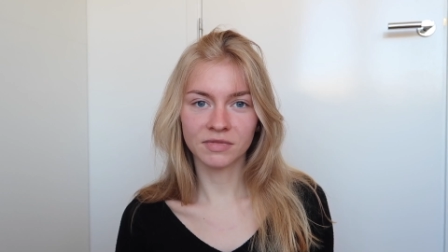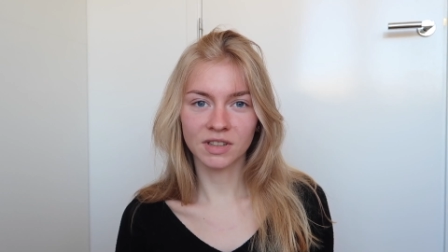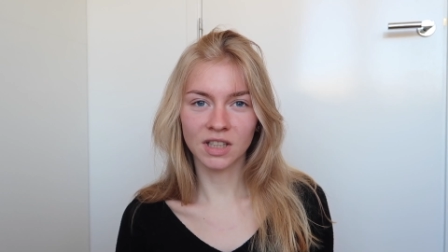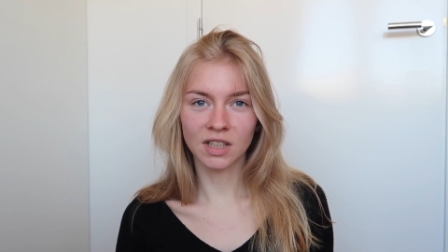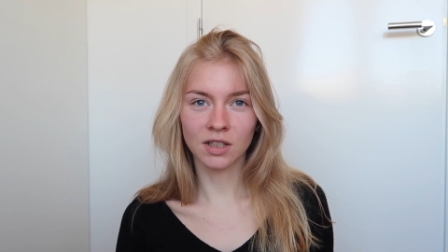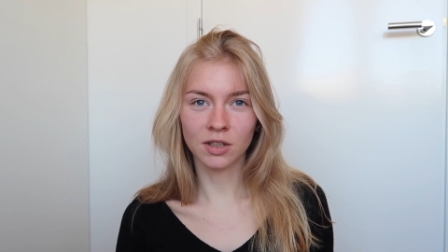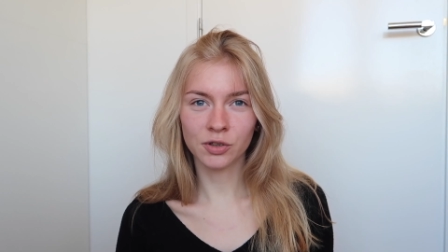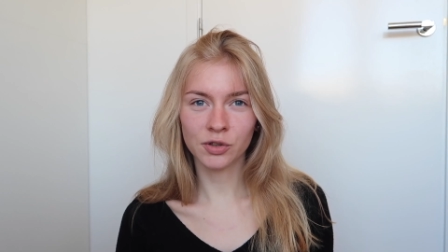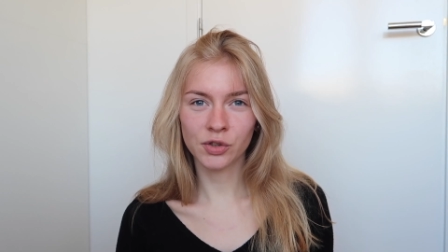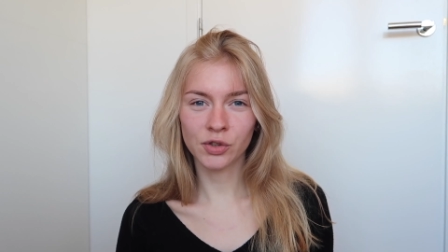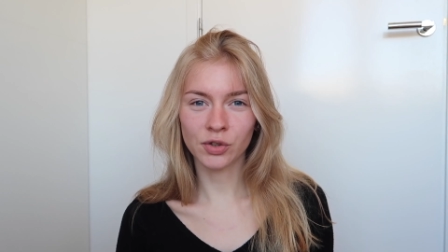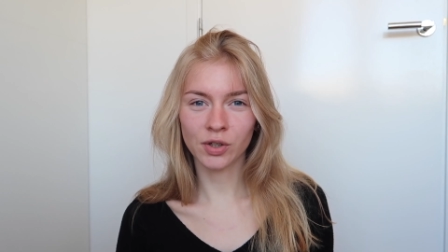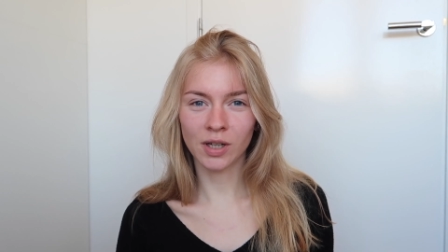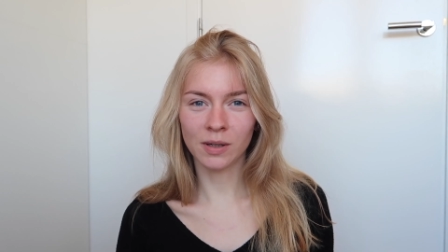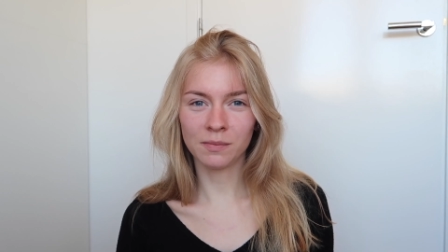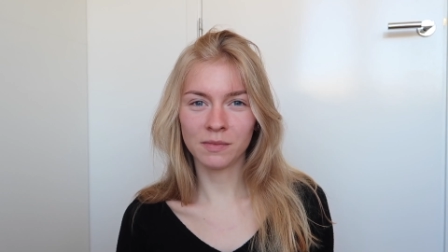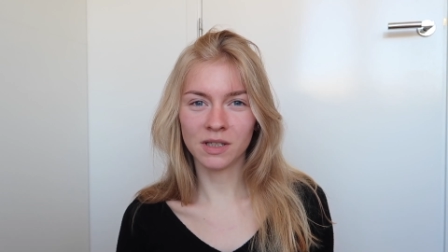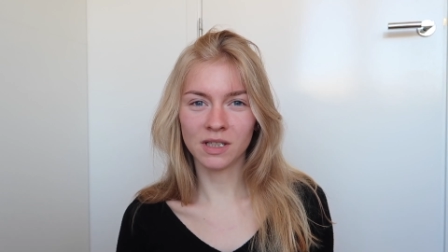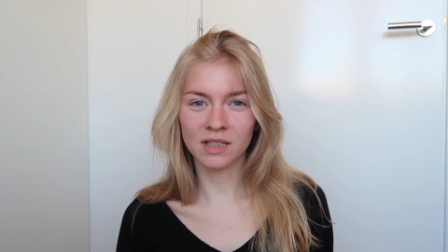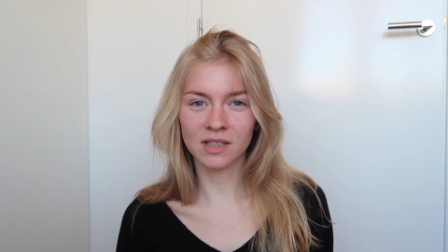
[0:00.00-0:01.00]
It looks so
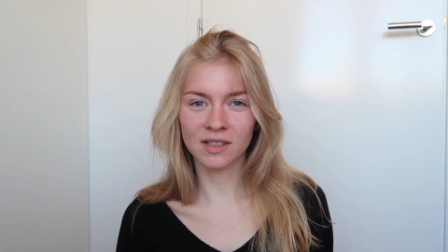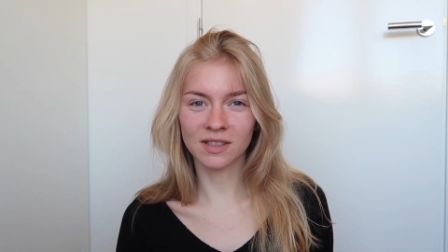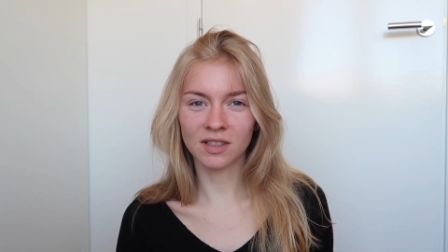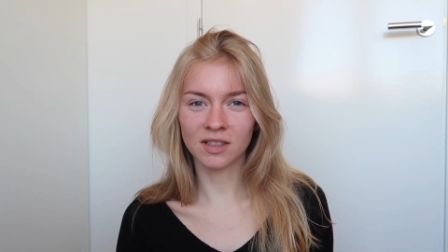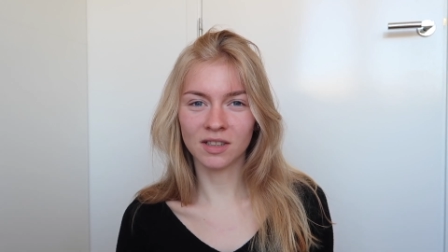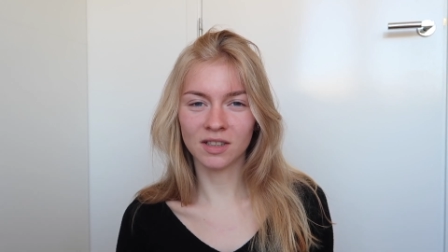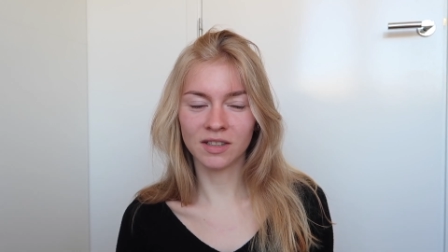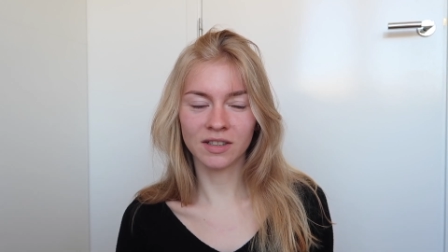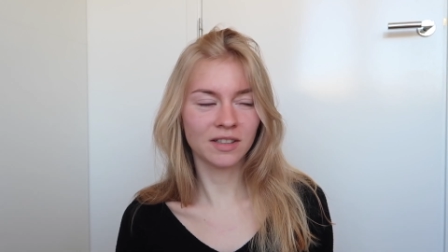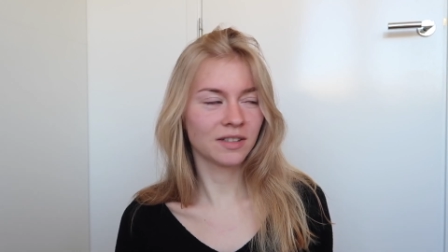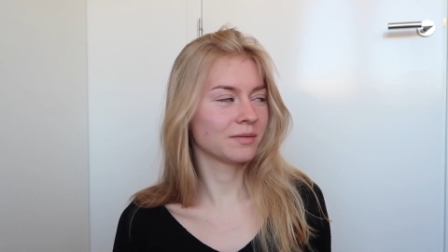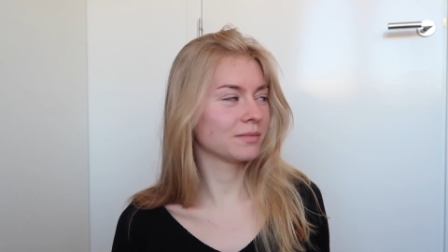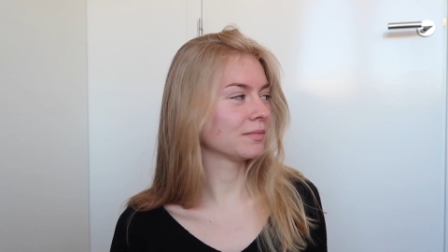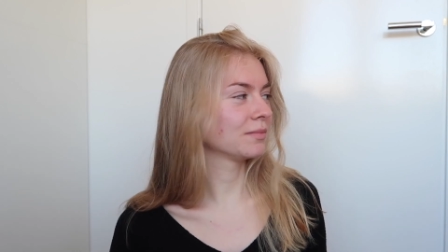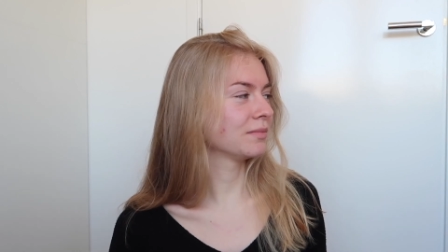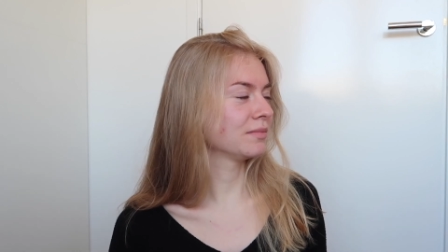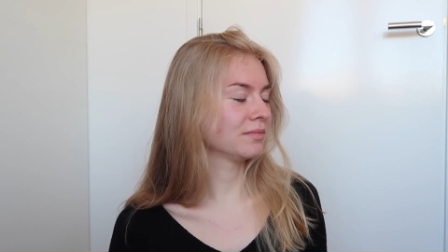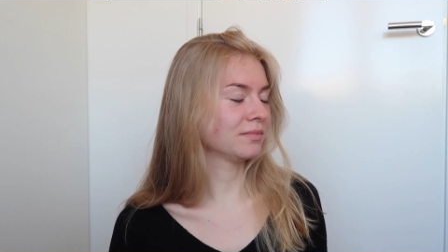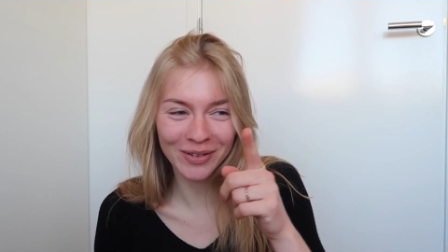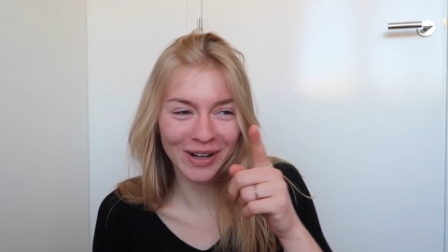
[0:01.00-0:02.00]
empty, doesn't it?
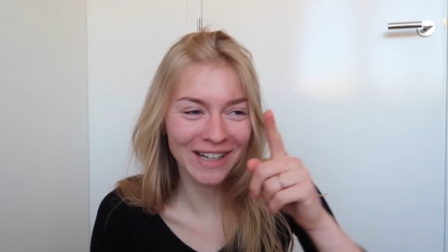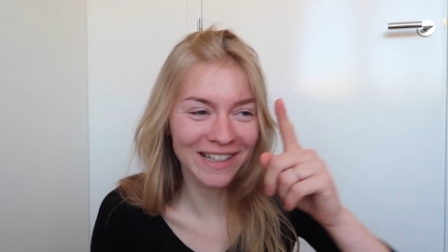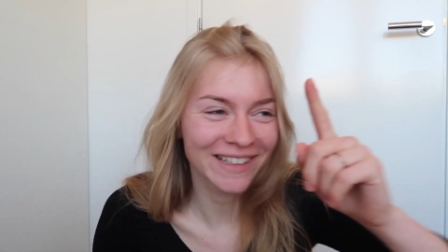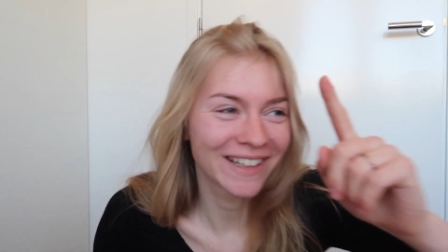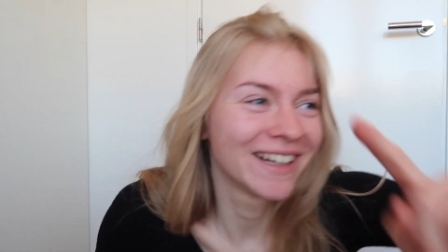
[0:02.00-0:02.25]
Wait.